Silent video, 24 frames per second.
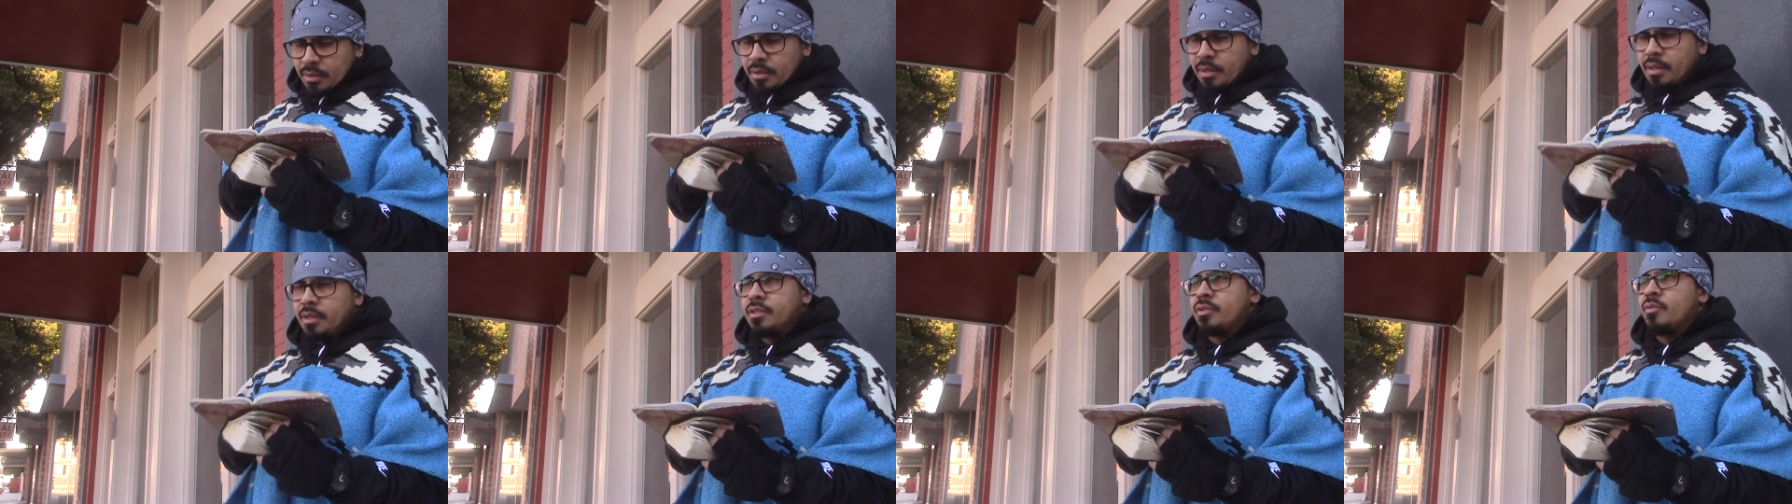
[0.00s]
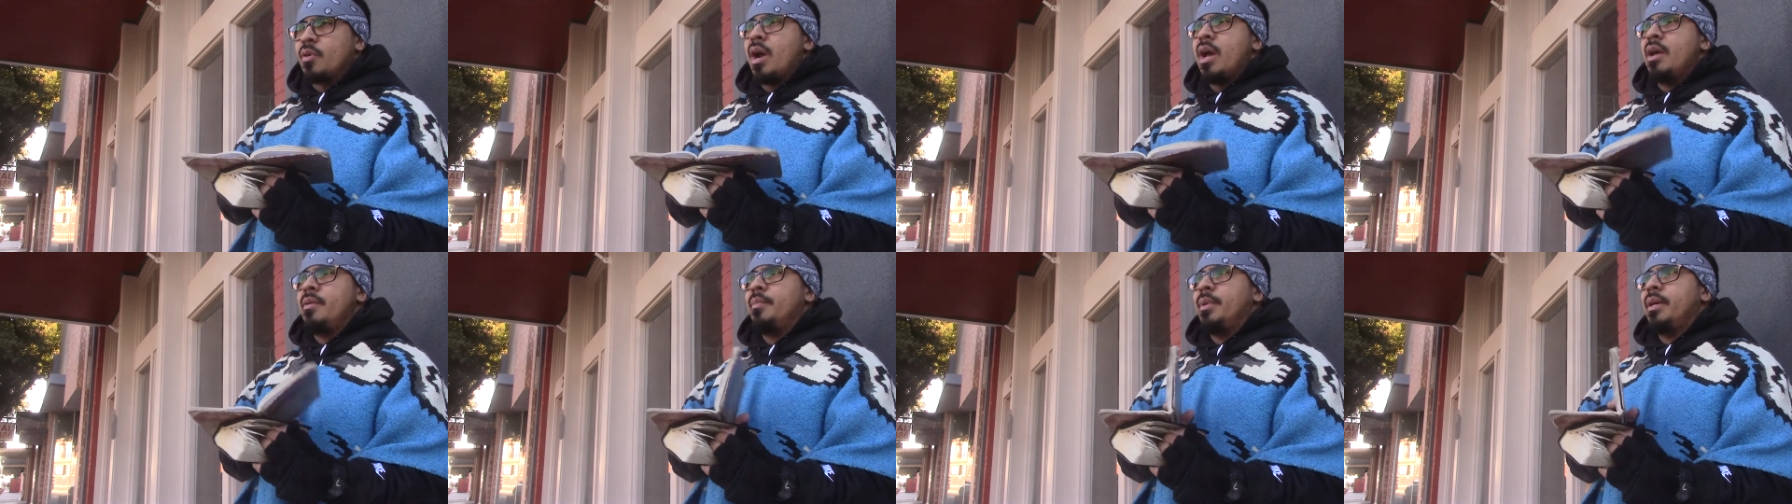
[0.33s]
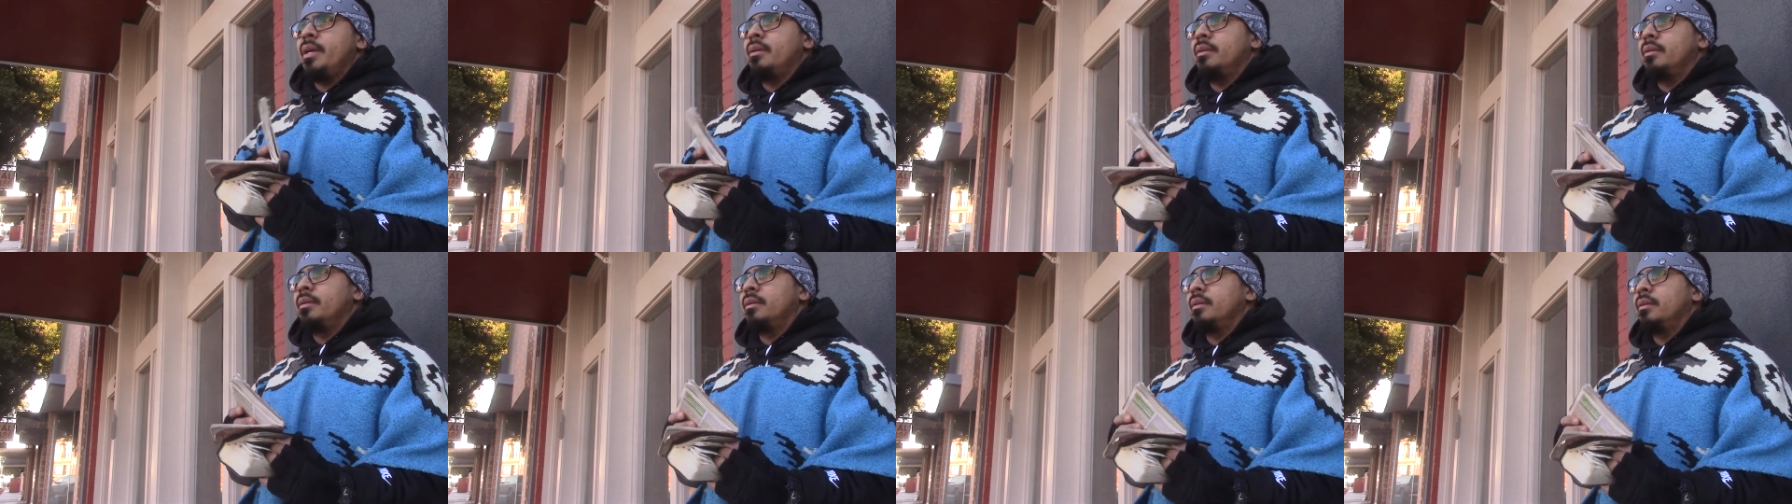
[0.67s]
That's right.
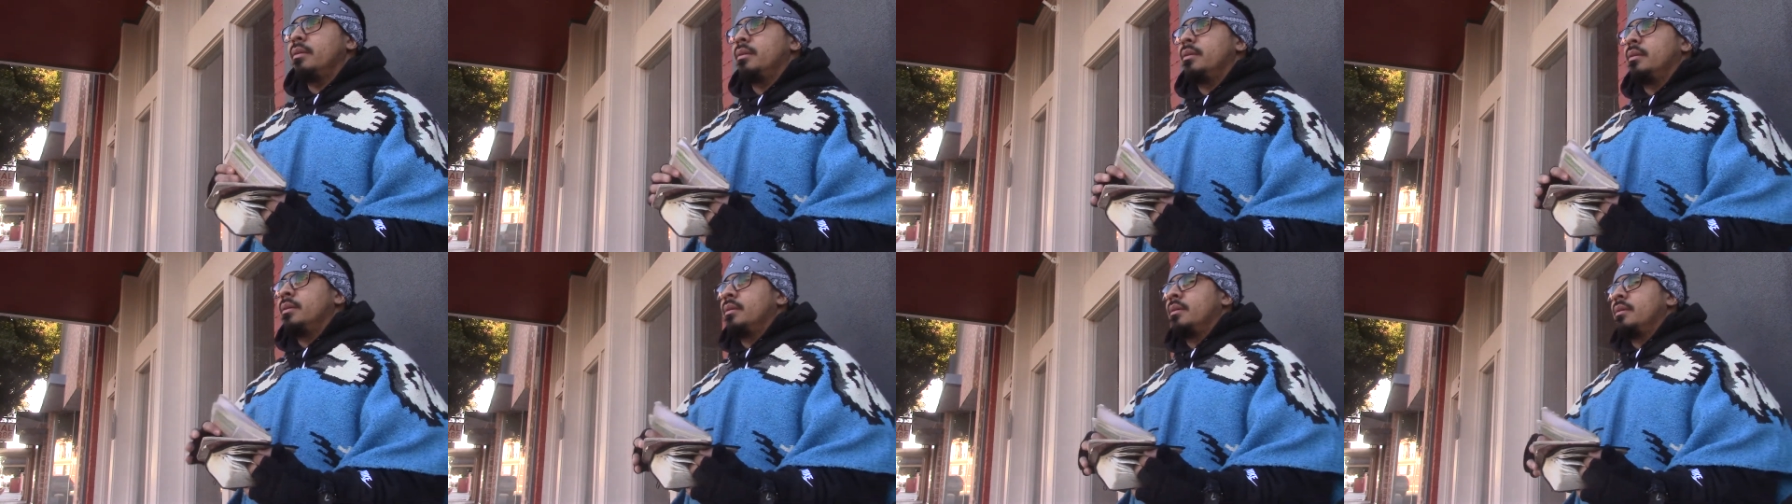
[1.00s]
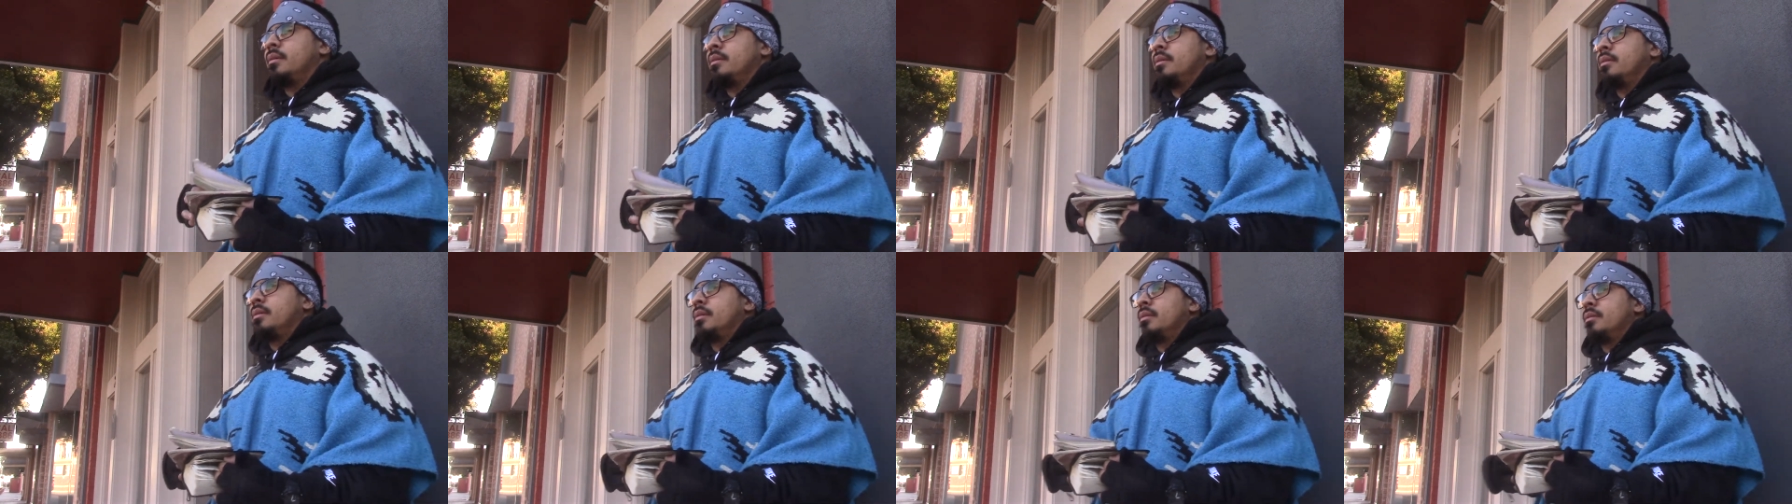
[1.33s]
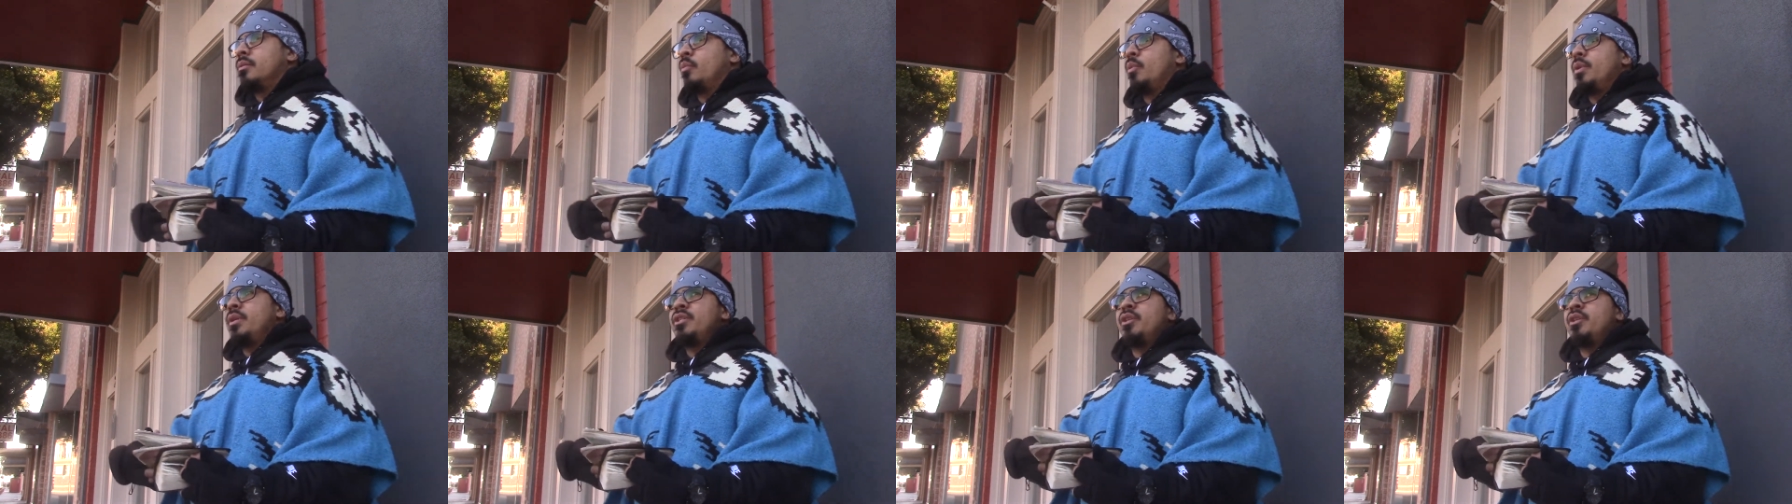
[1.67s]
Man. We